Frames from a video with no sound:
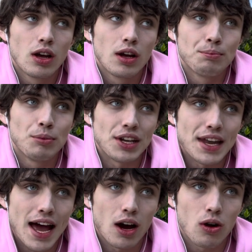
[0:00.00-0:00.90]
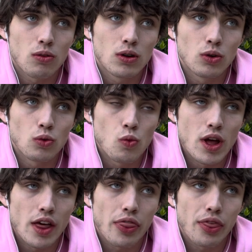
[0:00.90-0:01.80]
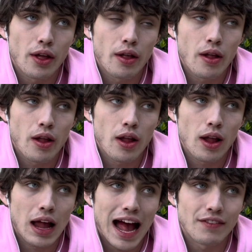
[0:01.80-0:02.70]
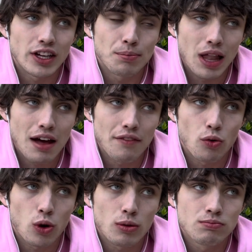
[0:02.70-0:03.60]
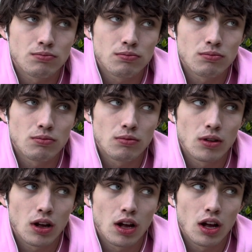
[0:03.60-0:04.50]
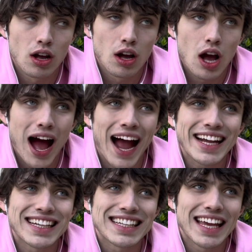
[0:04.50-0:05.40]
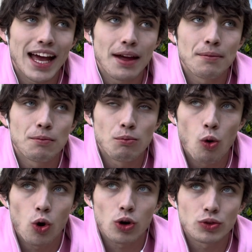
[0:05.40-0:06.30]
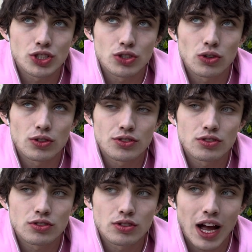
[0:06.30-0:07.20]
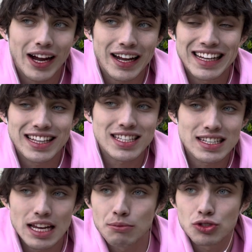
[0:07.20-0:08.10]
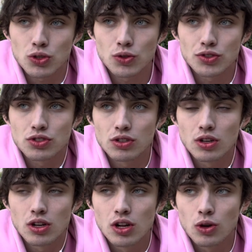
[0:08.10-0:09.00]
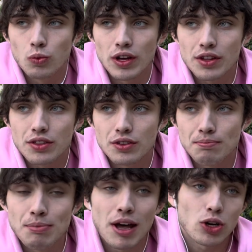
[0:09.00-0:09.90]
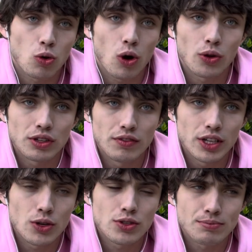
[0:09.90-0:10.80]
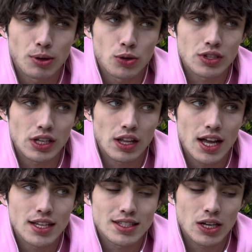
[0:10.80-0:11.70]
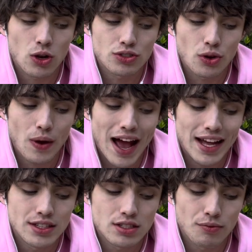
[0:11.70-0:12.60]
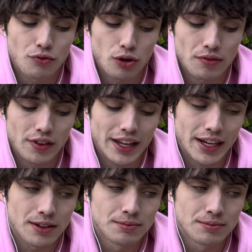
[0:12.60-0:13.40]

But now with having a platform, I can get more results. I can get the same results with better quality videos and posting less, and also add some form of like